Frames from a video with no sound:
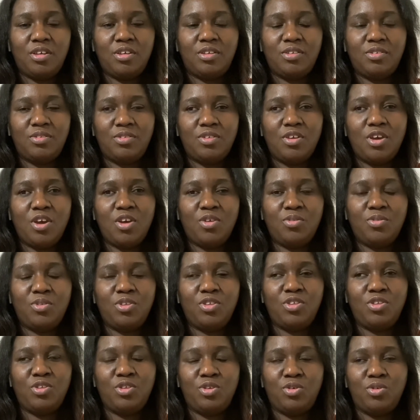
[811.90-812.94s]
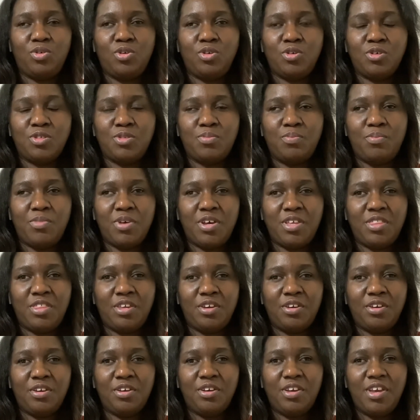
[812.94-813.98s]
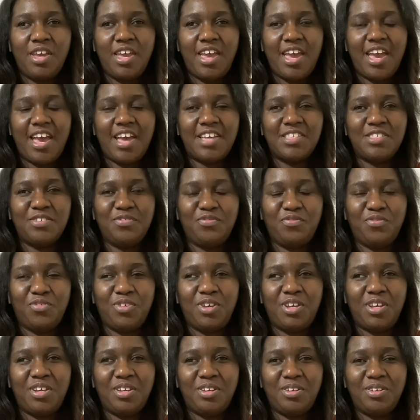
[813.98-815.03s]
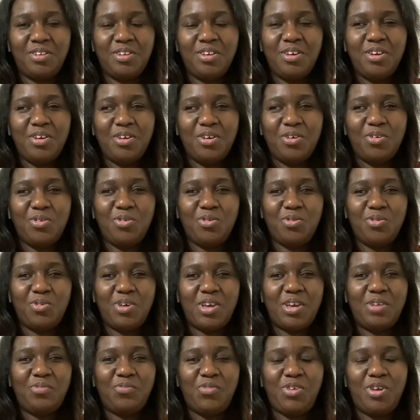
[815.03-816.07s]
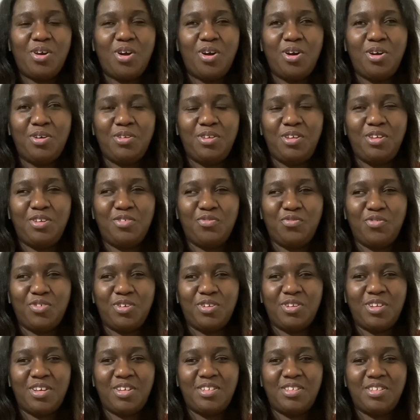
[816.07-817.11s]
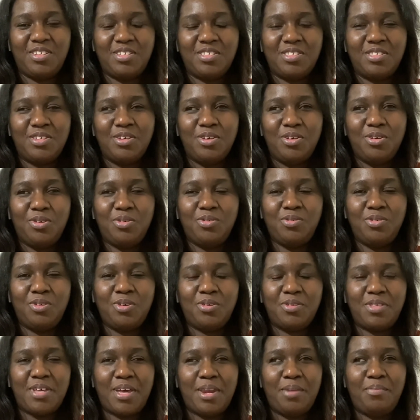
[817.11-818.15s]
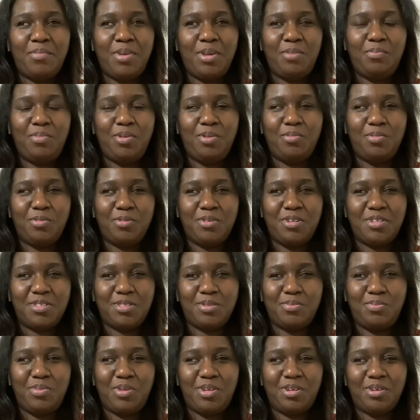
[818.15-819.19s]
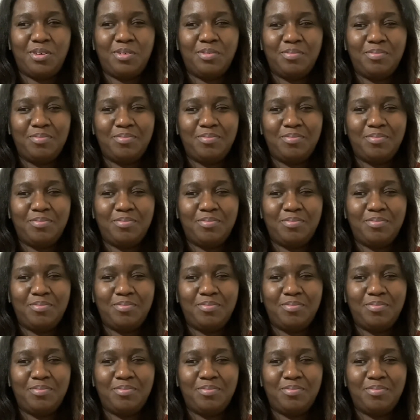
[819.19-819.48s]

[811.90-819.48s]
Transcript: The little girl's mother has a friend who, and we all need a friend like this, who knows how to make people disappear.